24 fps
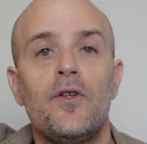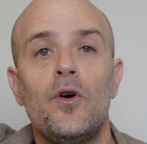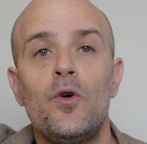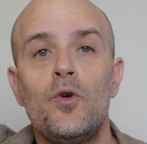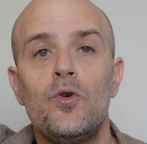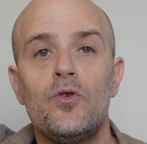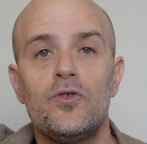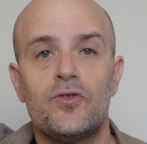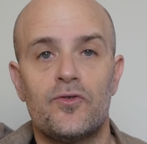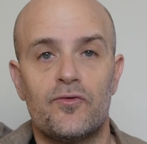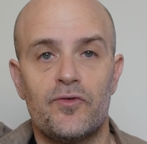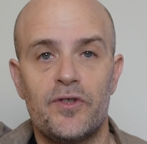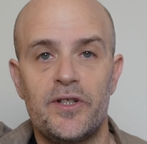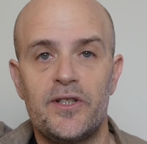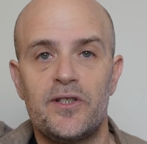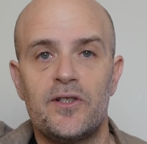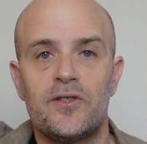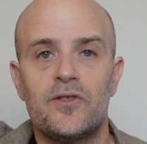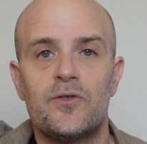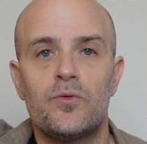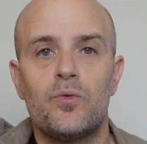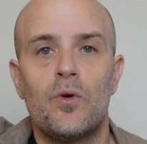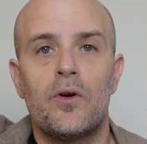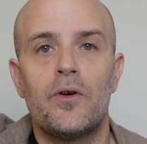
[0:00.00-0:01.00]
those
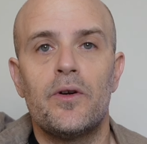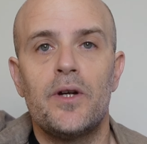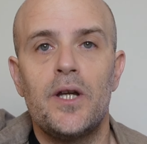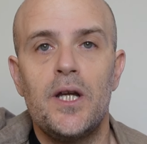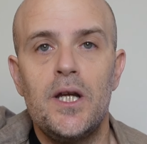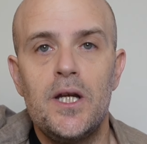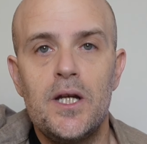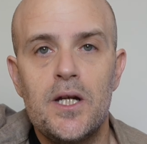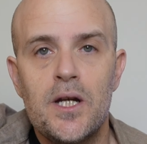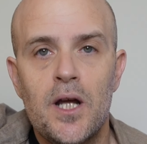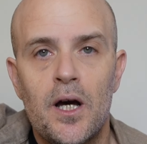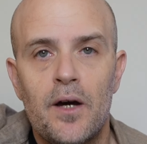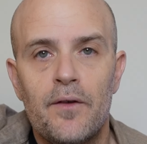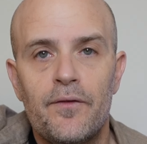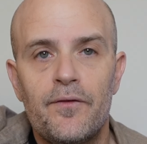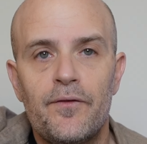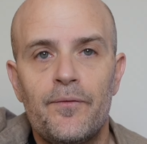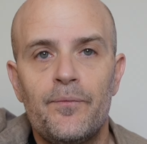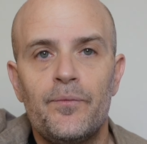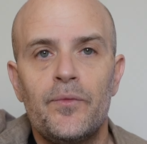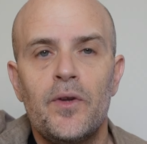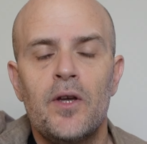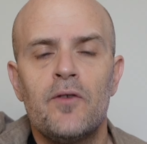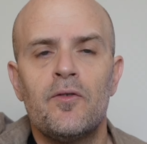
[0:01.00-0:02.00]
reasons weren't
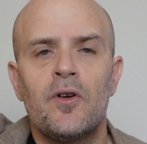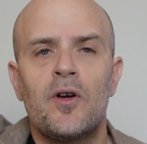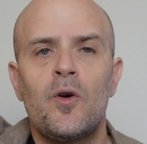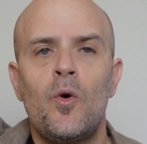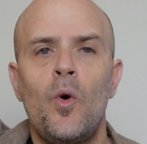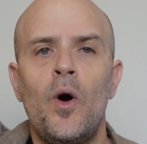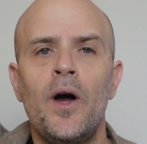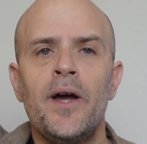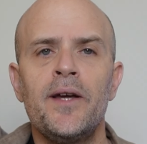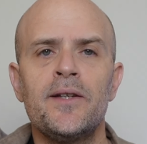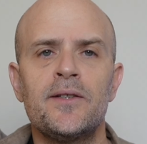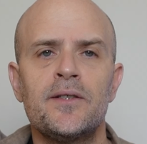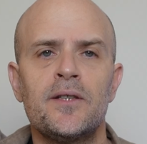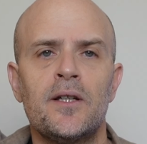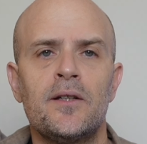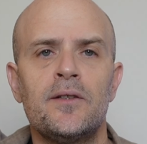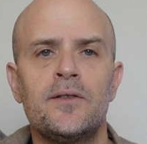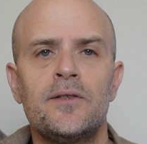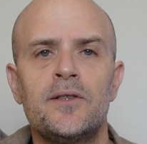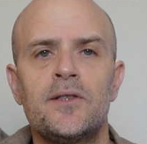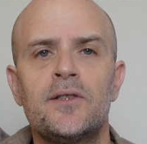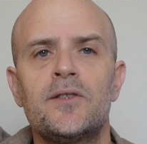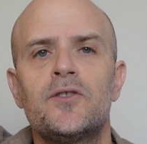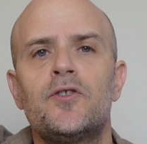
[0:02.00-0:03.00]
enough, it requires
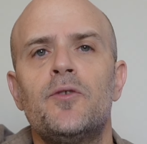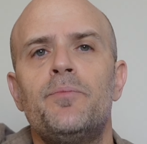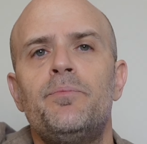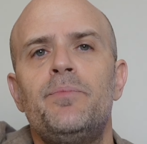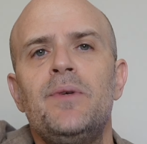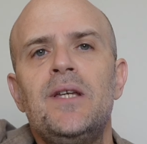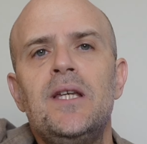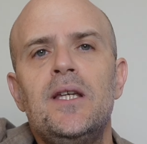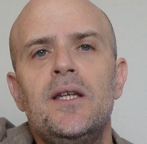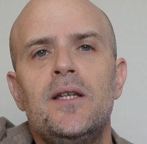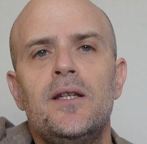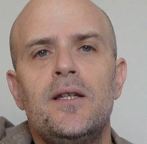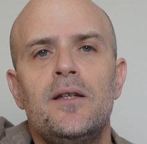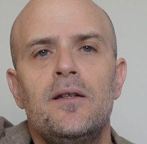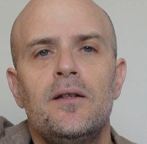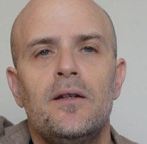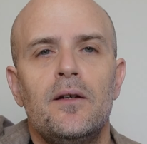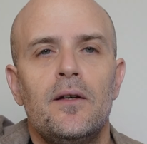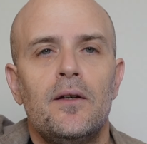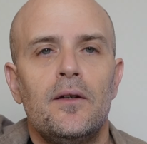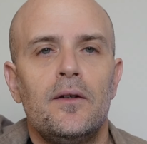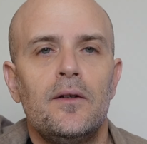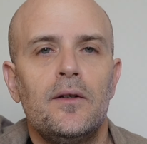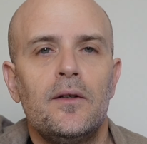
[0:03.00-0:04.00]
us to be
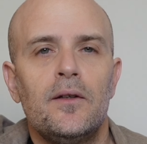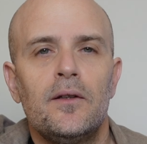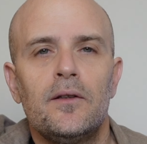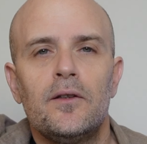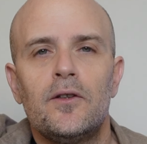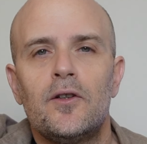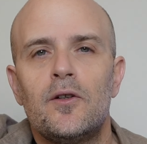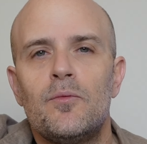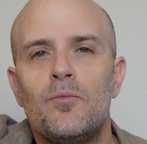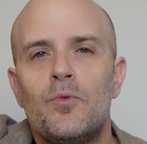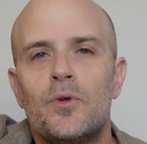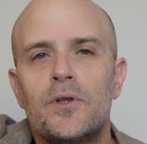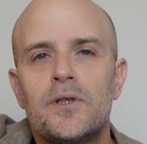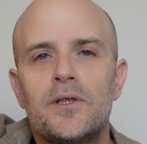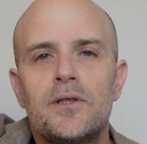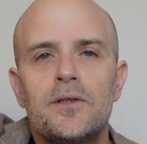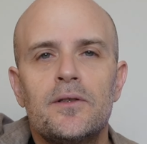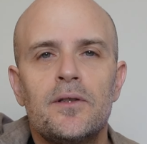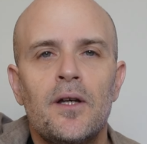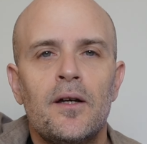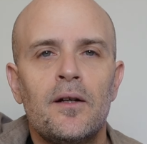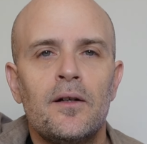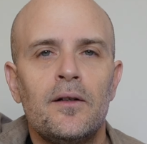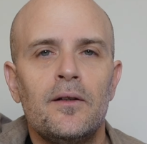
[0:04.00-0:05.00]
a little more
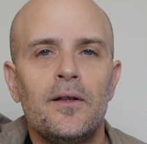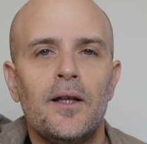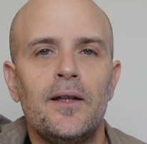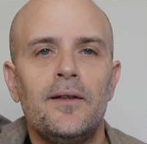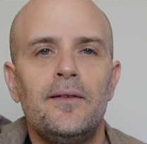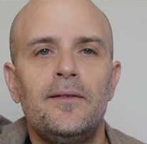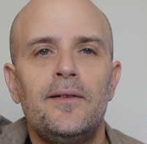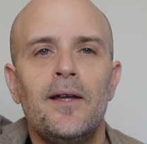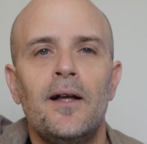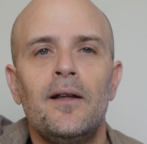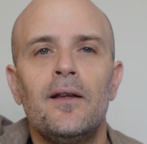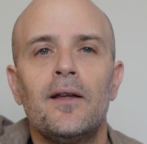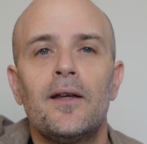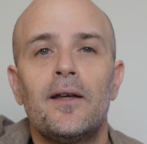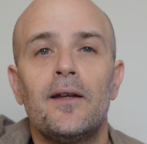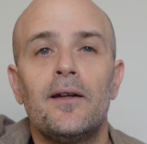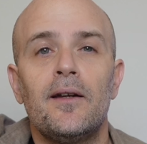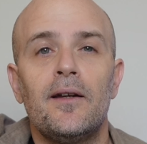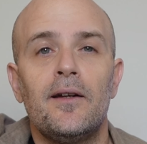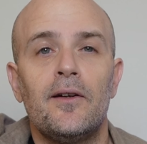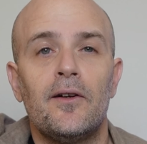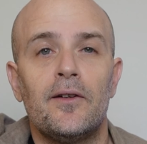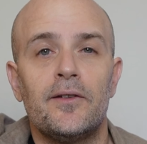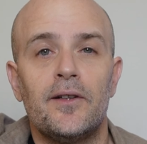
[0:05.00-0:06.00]
subtle and delicate
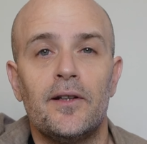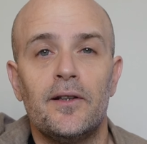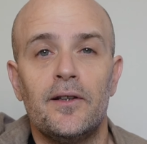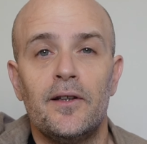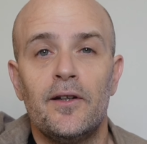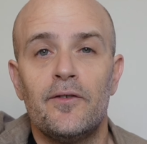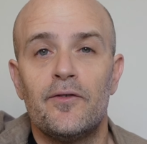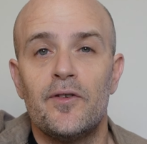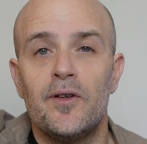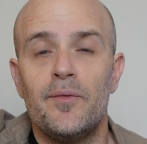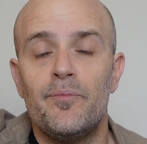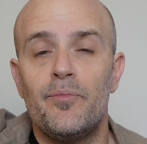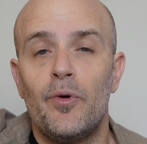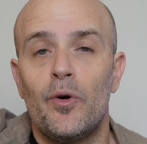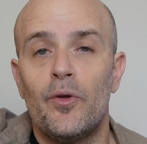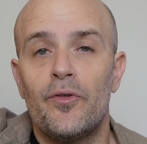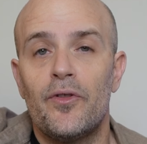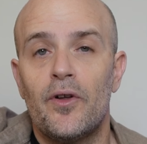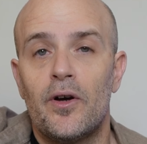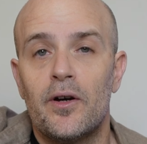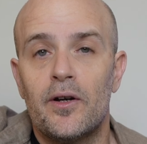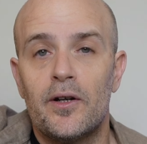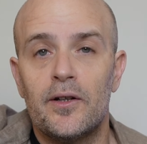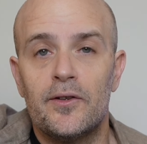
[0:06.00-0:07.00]
in our delivery,
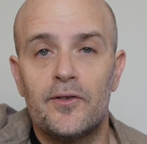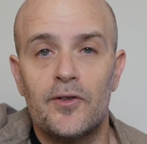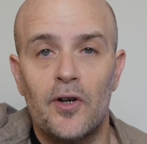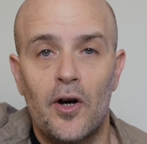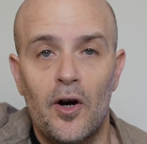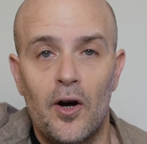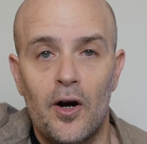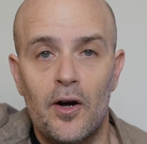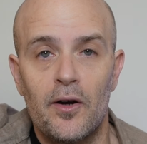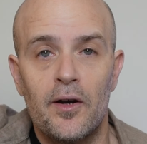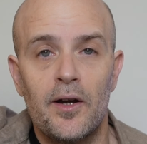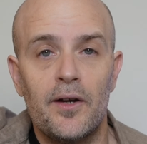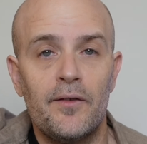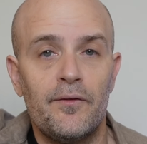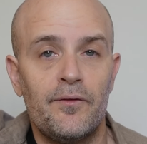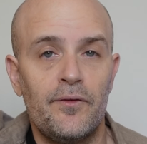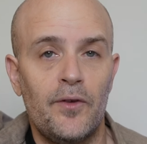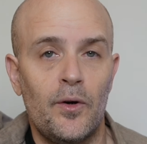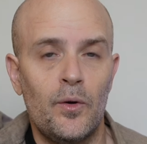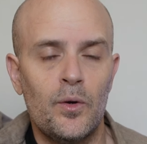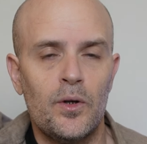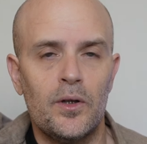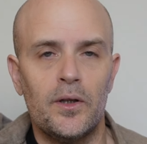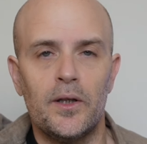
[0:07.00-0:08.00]
both on guitar and
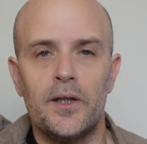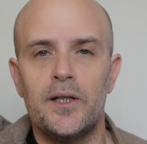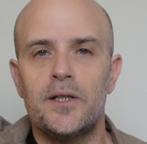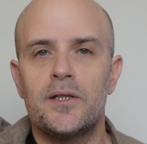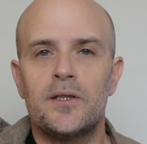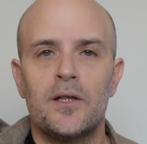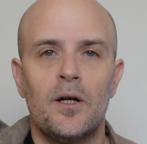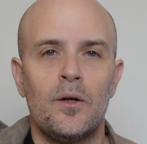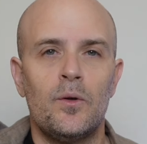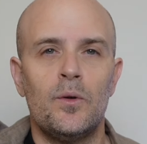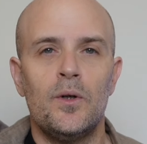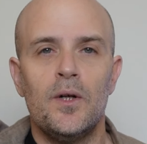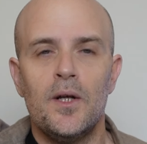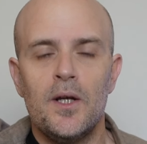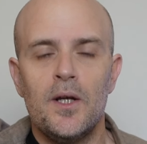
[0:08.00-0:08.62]
vocally. So